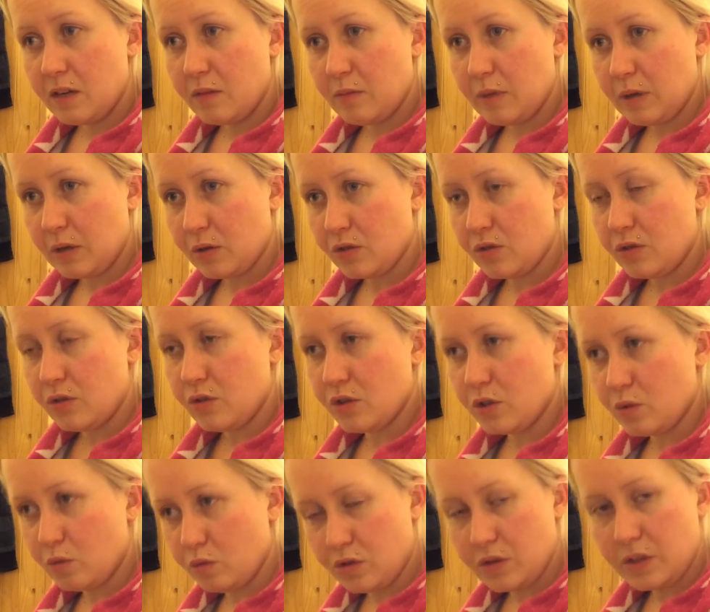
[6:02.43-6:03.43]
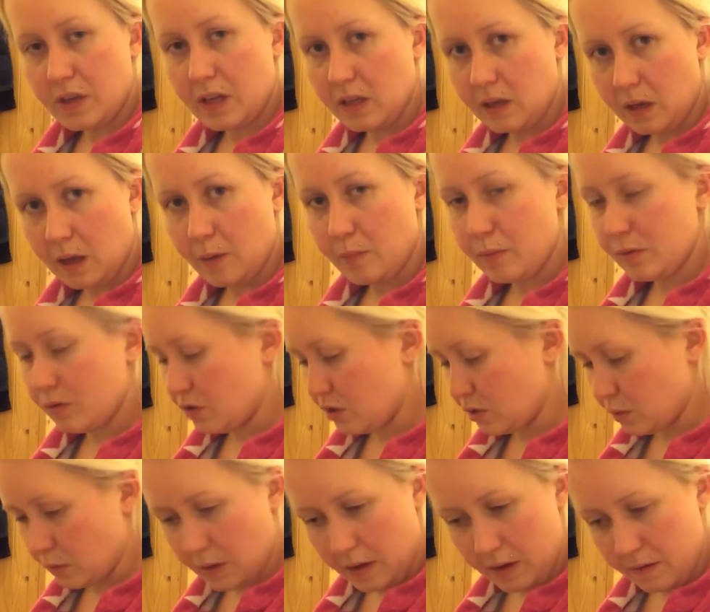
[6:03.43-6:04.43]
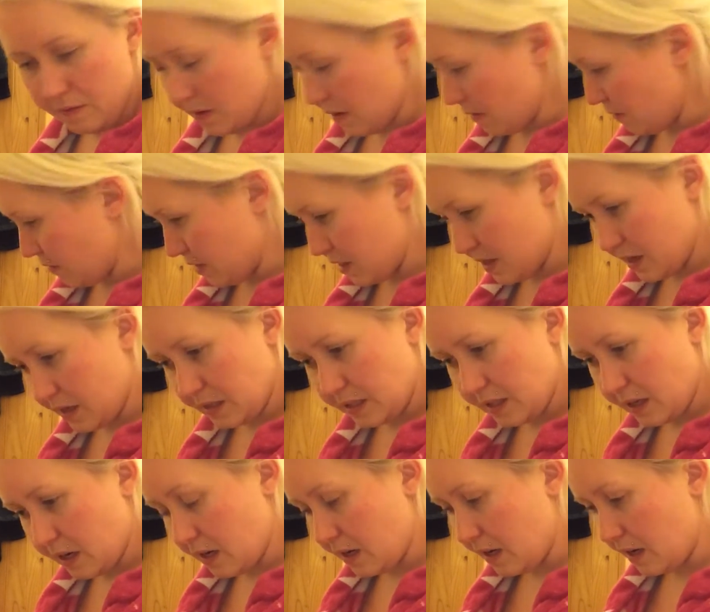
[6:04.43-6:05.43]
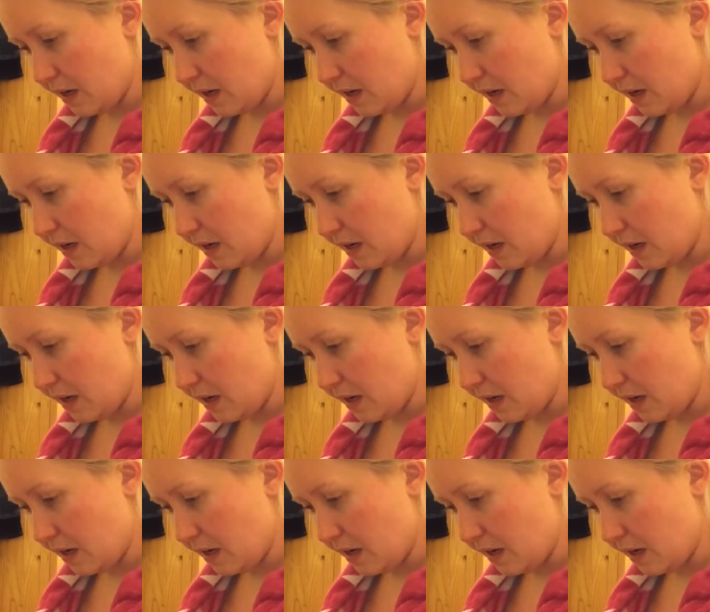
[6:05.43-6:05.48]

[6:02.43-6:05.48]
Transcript: because you just want to heal up, you just want to have everything done